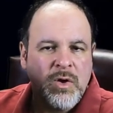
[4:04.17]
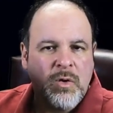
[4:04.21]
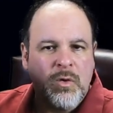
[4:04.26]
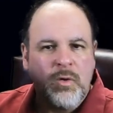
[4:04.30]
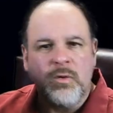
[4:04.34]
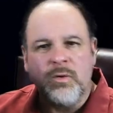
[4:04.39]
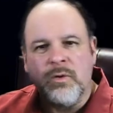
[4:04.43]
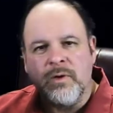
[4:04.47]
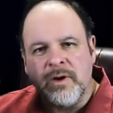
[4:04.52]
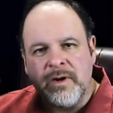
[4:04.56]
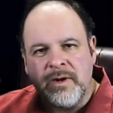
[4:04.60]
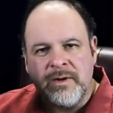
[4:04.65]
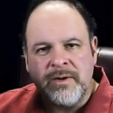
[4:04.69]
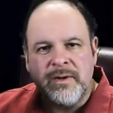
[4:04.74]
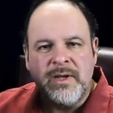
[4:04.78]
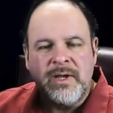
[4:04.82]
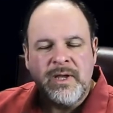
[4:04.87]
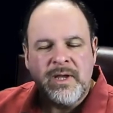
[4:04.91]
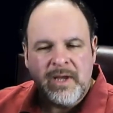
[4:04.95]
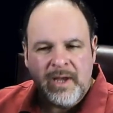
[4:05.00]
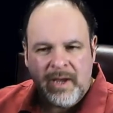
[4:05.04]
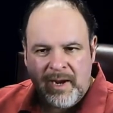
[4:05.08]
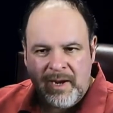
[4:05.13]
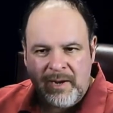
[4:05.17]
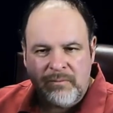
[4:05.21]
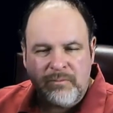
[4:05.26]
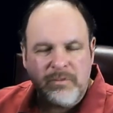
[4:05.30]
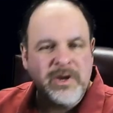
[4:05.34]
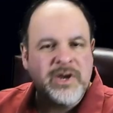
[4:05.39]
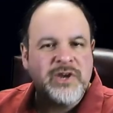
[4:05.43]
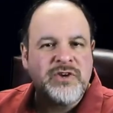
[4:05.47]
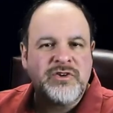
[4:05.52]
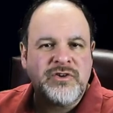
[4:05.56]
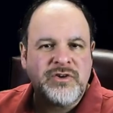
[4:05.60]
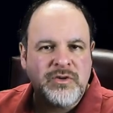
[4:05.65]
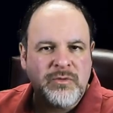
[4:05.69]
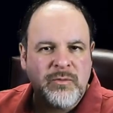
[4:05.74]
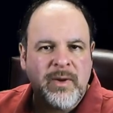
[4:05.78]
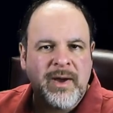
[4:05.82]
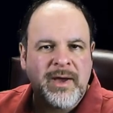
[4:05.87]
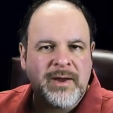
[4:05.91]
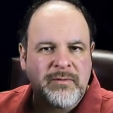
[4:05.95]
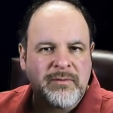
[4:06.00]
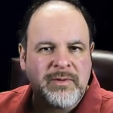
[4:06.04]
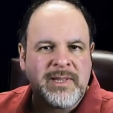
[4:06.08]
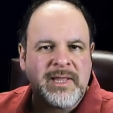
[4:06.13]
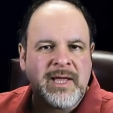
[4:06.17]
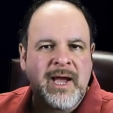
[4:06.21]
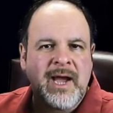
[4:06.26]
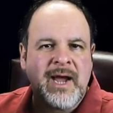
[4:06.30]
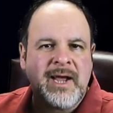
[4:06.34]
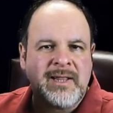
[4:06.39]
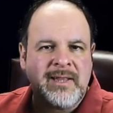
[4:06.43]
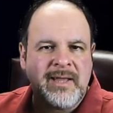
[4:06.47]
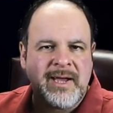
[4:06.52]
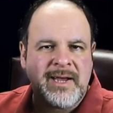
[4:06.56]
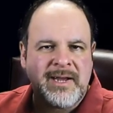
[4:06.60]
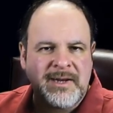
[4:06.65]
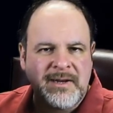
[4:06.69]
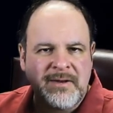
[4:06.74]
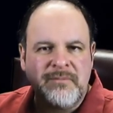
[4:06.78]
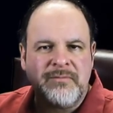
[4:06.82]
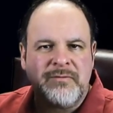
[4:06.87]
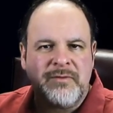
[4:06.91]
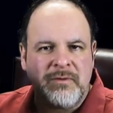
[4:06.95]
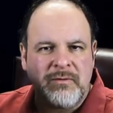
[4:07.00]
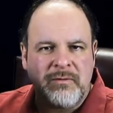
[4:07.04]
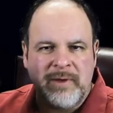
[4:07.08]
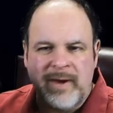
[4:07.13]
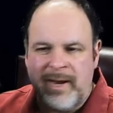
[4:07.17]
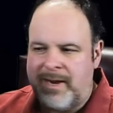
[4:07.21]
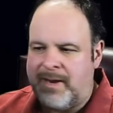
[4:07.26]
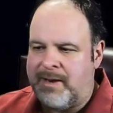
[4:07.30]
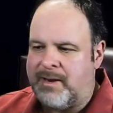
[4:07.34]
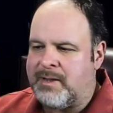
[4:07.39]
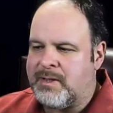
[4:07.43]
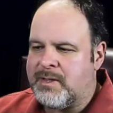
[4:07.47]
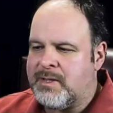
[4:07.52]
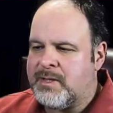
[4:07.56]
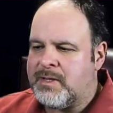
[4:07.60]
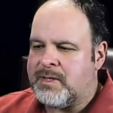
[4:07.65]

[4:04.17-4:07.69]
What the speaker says: or a region you want to really highlight in infrared.